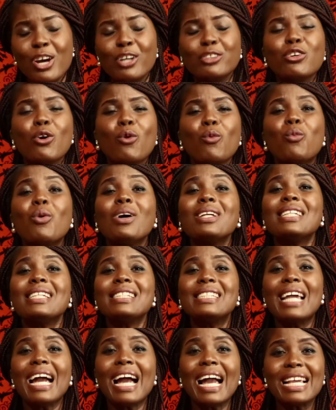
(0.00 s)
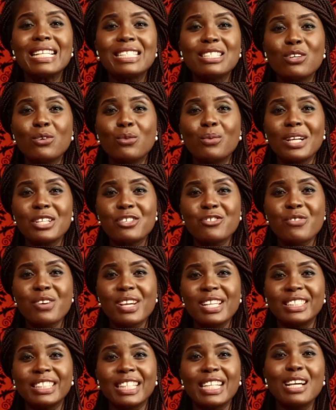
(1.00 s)
So what is the ideal weight
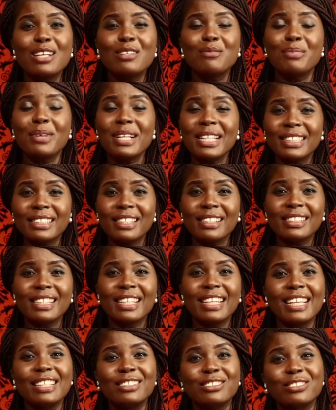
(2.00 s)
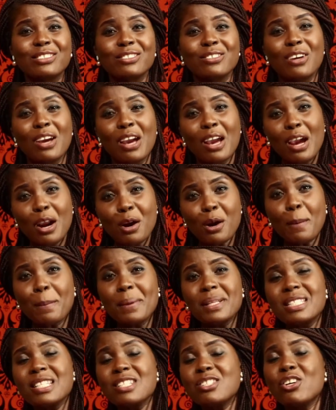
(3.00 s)
range? And that brings us again to a
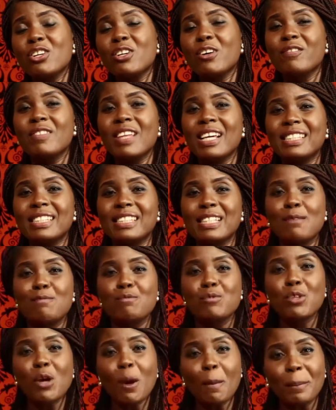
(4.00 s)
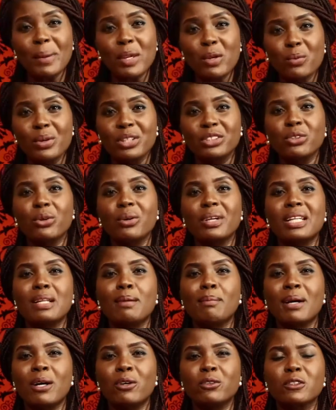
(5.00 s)
repetition of that same topic we're talking
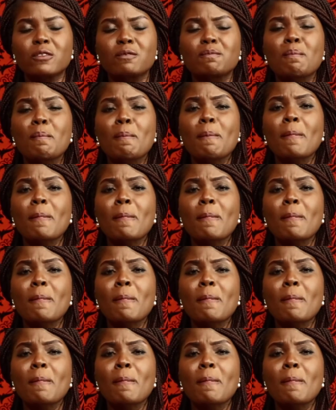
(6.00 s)
about.